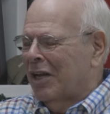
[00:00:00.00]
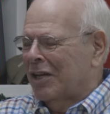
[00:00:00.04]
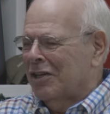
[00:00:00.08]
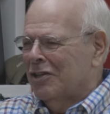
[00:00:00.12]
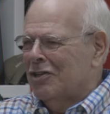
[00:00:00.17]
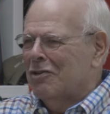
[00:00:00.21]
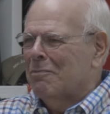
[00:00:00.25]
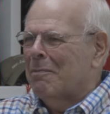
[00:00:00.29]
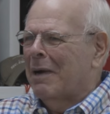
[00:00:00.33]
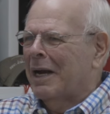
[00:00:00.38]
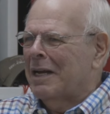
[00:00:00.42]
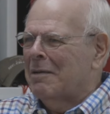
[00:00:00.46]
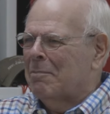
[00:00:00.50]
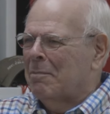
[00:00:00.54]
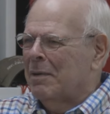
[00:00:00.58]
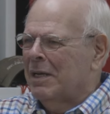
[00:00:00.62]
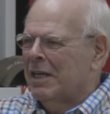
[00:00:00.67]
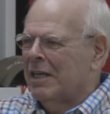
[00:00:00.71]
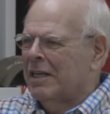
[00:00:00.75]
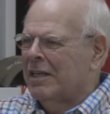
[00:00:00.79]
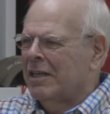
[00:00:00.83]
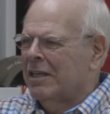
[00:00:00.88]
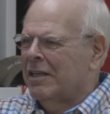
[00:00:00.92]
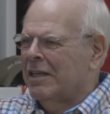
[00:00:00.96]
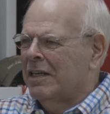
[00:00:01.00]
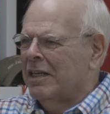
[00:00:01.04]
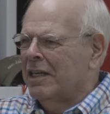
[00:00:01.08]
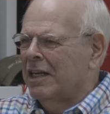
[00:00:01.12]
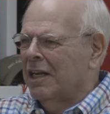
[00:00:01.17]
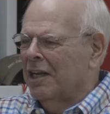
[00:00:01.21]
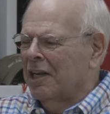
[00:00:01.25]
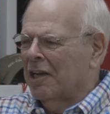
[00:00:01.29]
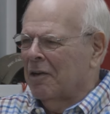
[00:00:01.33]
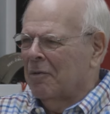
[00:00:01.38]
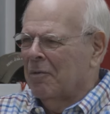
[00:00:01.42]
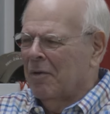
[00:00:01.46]
that you might be
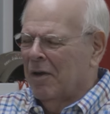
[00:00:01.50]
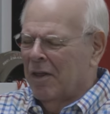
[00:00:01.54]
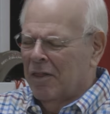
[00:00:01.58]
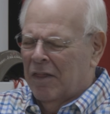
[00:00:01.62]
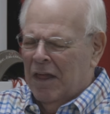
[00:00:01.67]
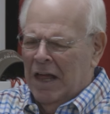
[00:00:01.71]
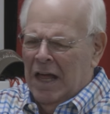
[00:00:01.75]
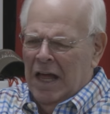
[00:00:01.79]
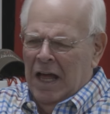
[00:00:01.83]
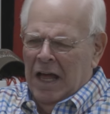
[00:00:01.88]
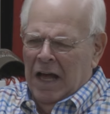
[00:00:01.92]
dealing with.